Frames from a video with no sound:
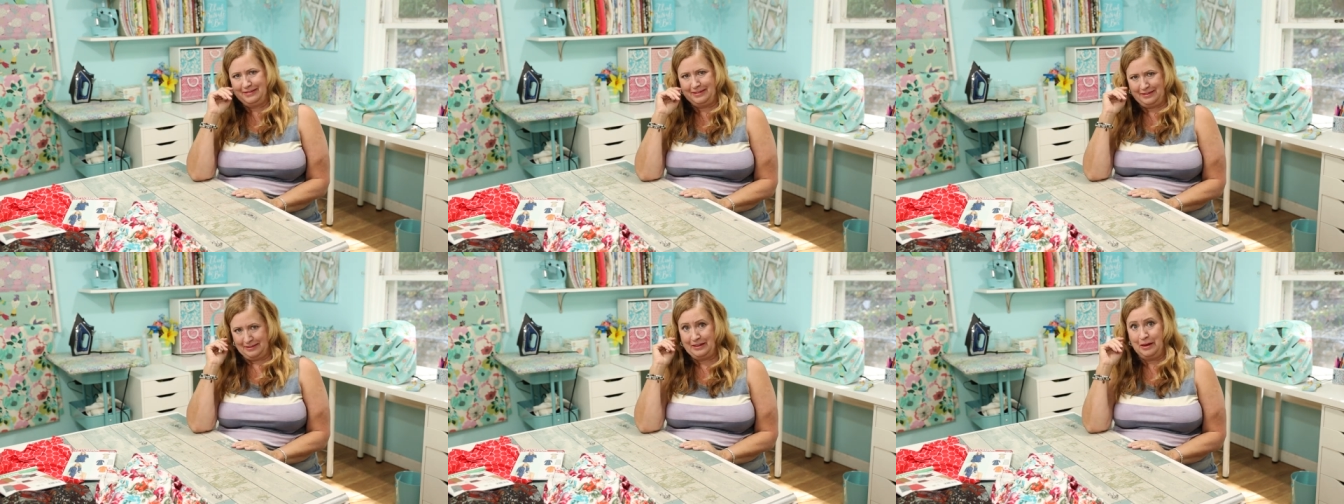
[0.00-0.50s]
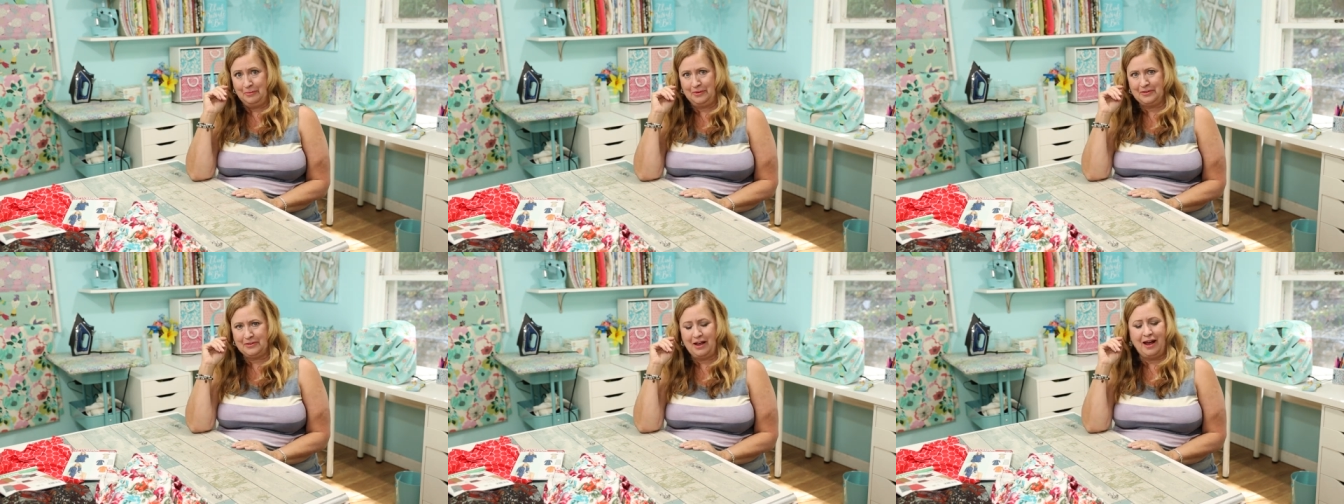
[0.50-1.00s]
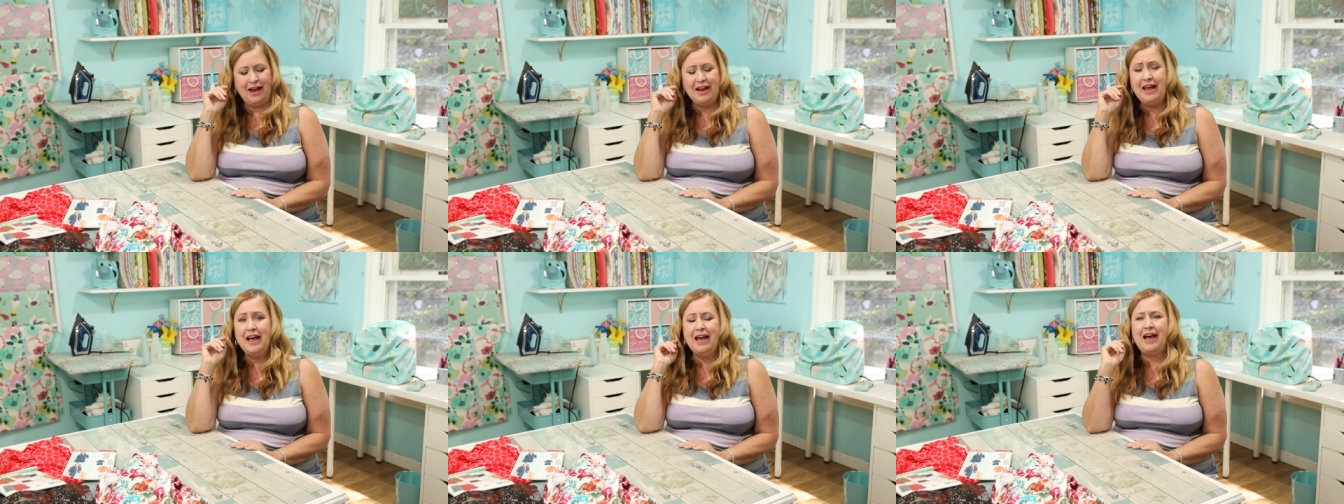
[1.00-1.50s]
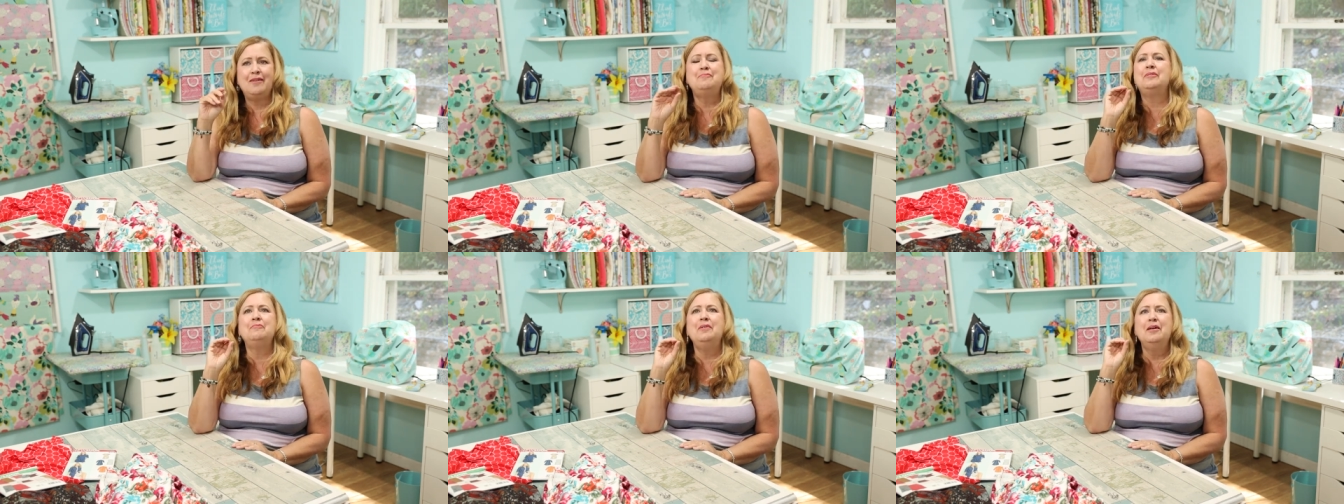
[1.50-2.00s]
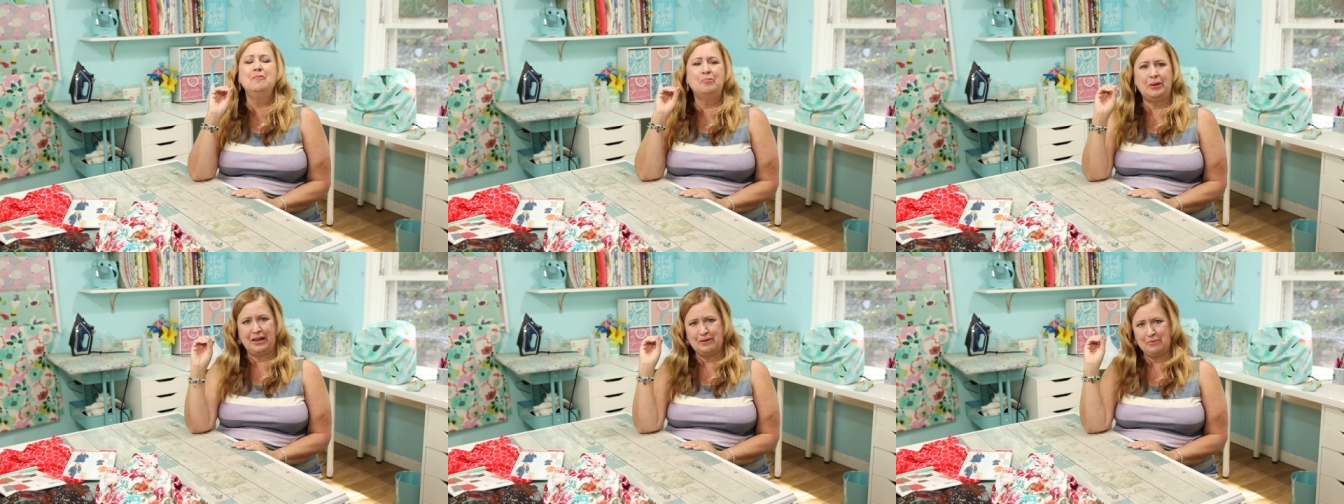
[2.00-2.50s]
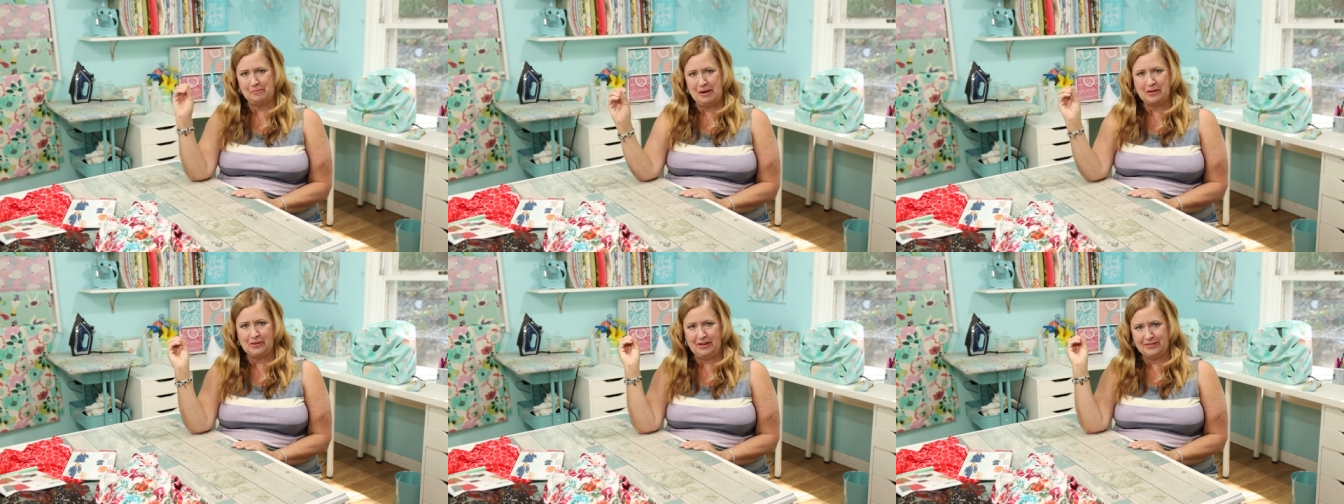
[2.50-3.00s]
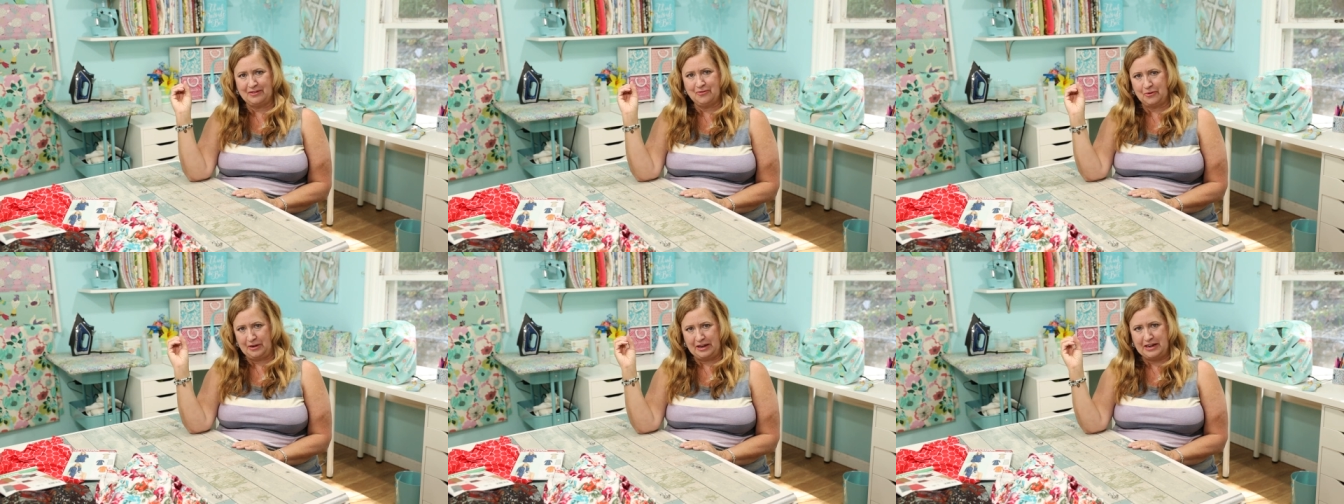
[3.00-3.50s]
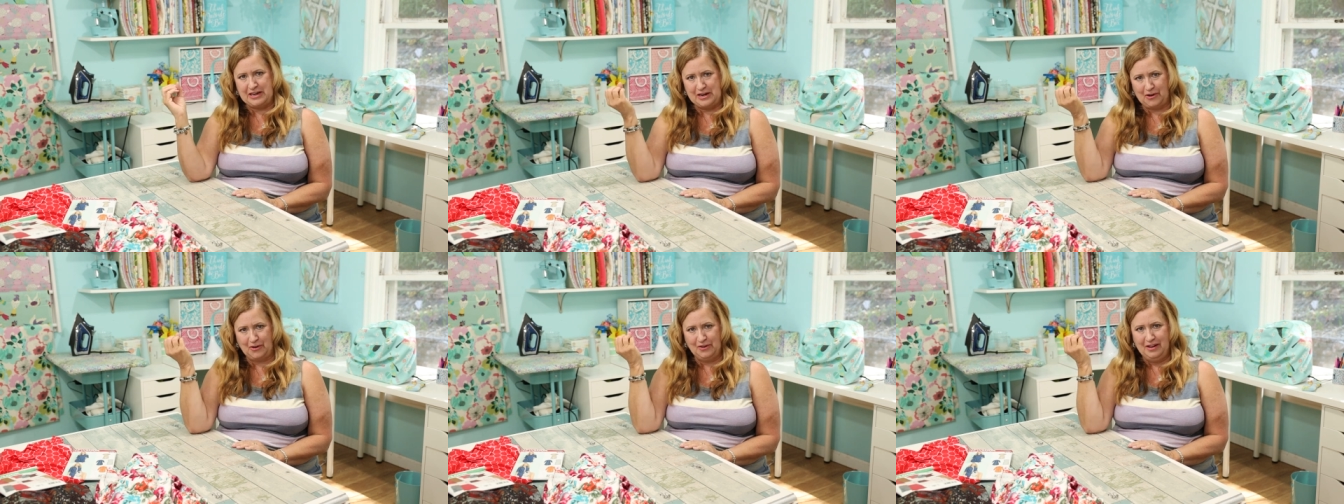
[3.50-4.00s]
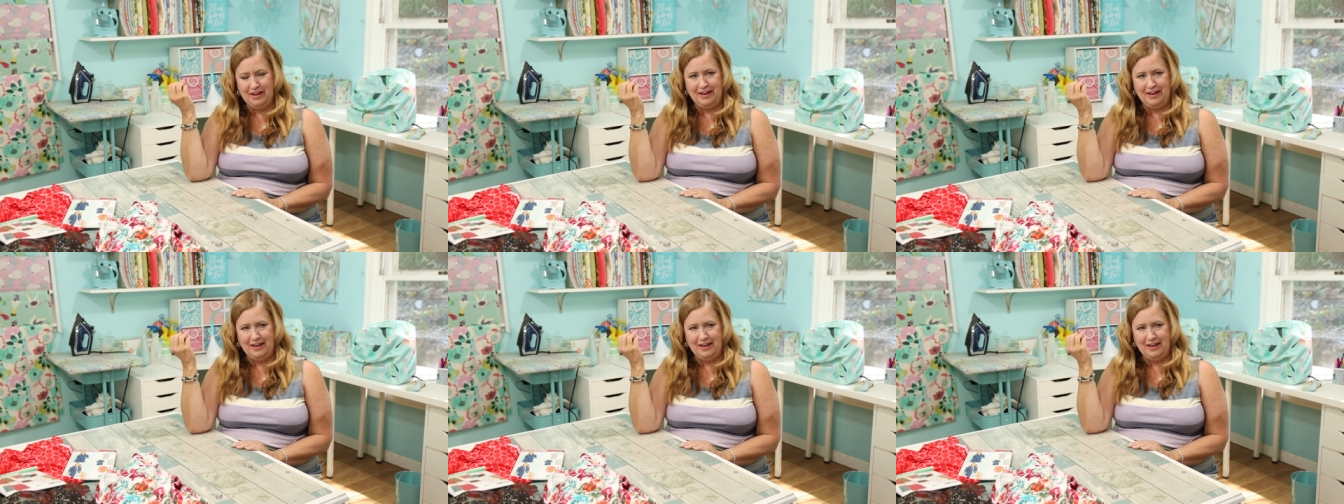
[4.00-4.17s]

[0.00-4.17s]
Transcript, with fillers: It's a glamorous, I have been playing with my closet for like a year,